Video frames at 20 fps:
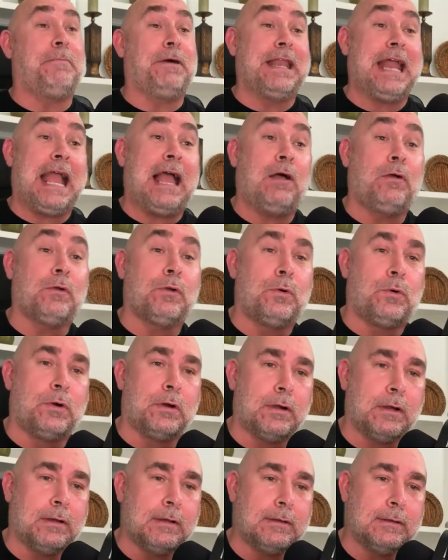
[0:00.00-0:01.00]
but Al
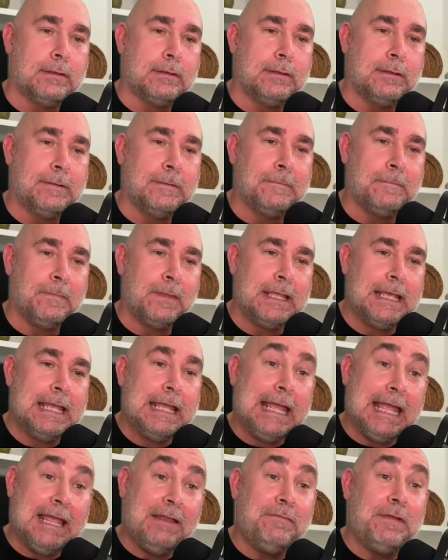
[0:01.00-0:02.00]
Gore
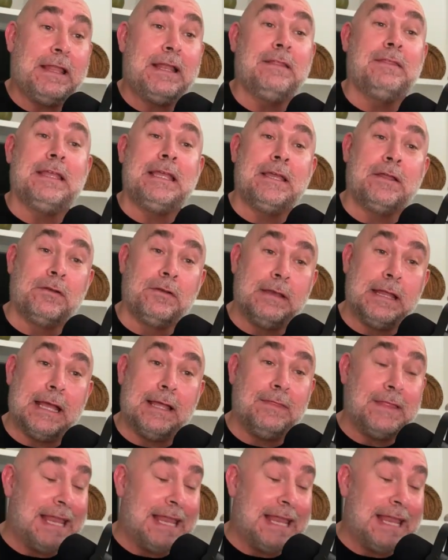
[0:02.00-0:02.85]
invented the internet.